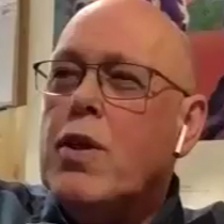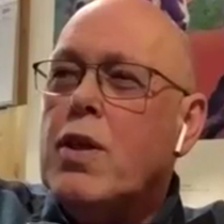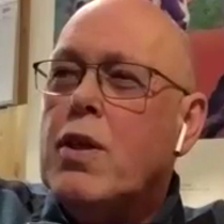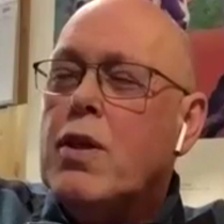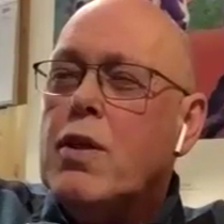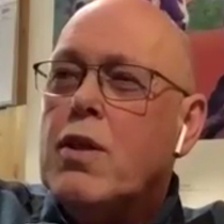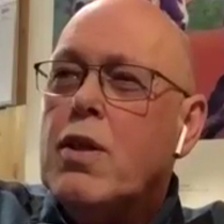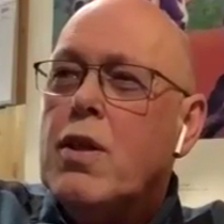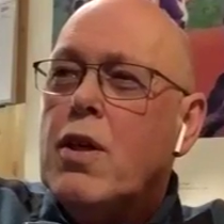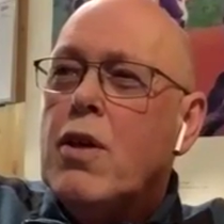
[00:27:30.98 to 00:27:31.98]
uh,
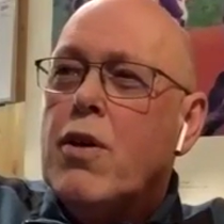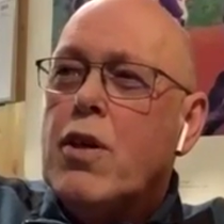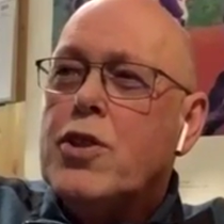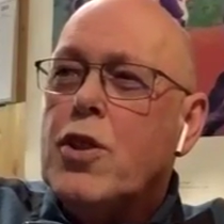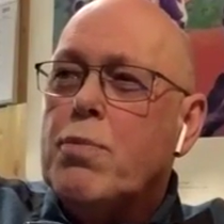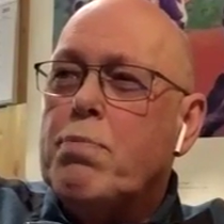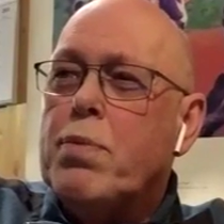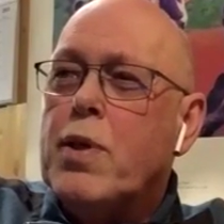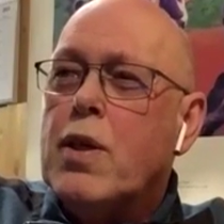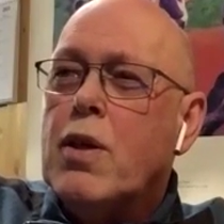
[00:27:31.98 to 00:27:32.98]
rush up
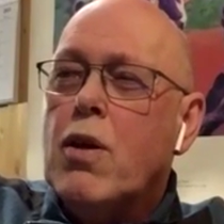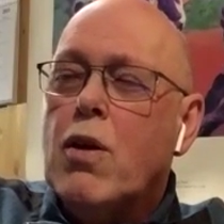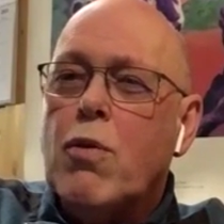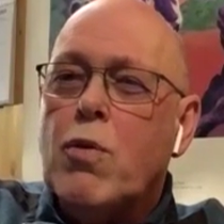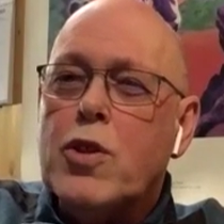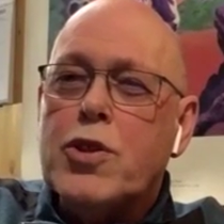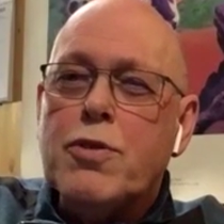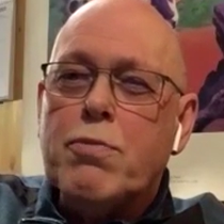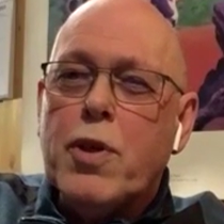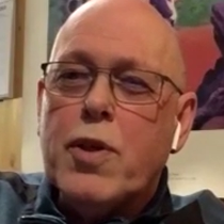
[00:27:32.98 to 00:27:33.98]
a color
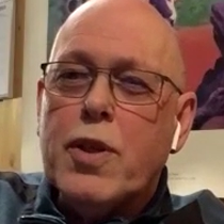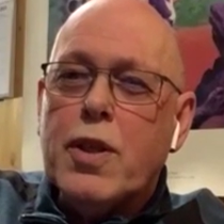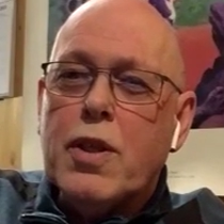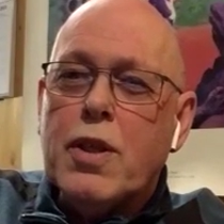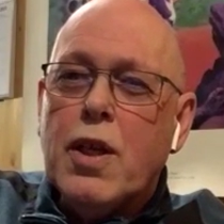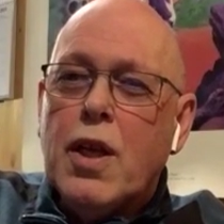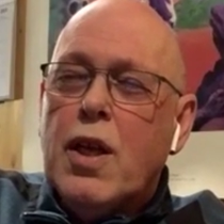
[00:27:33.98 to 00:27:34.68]
version, but uh,